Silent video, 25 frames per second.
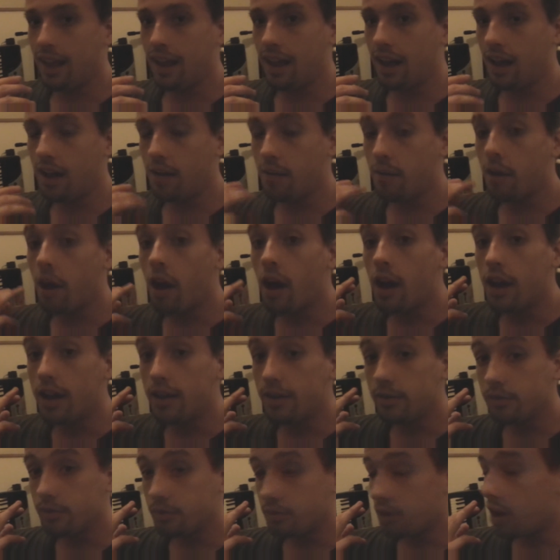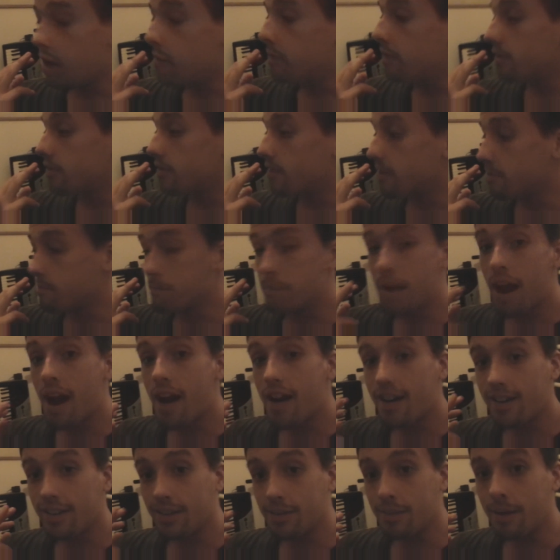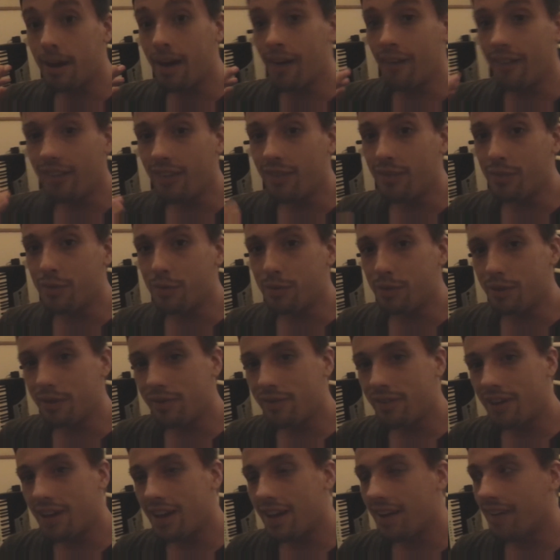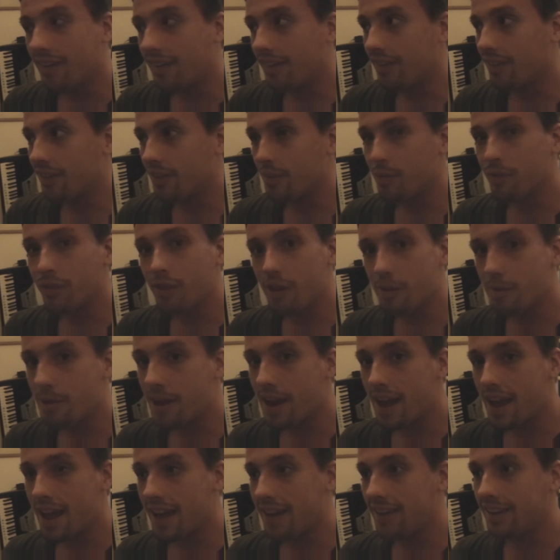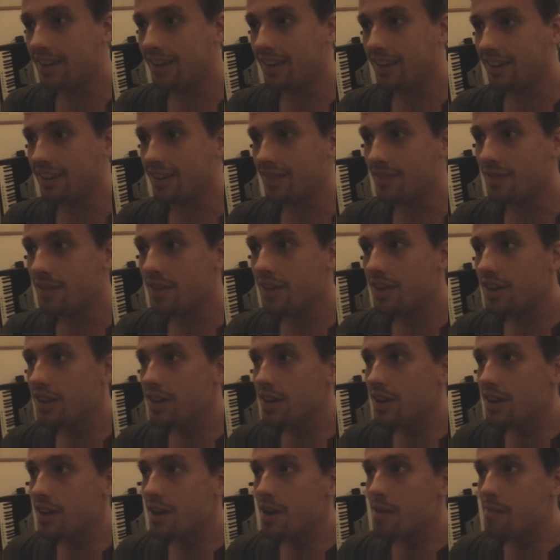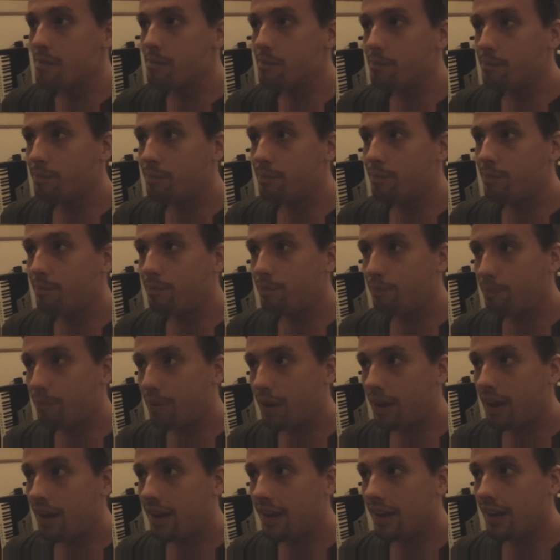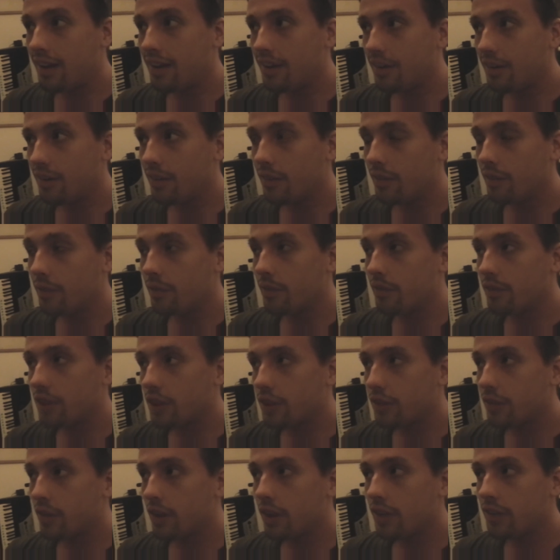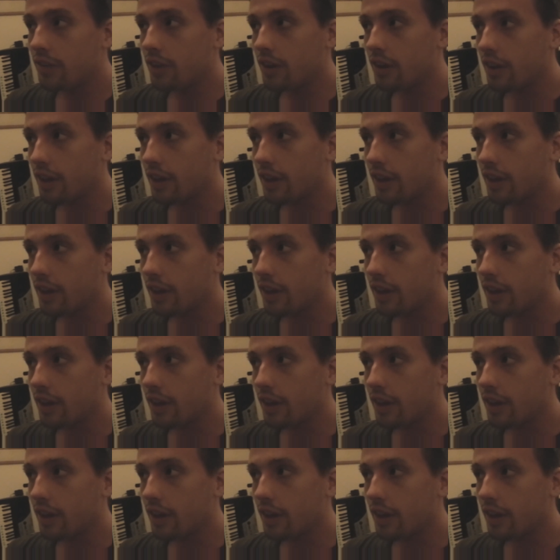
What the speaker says: I'm even embarrassed about them, to be fair, because I'm so bad at editing them. But that's the downside.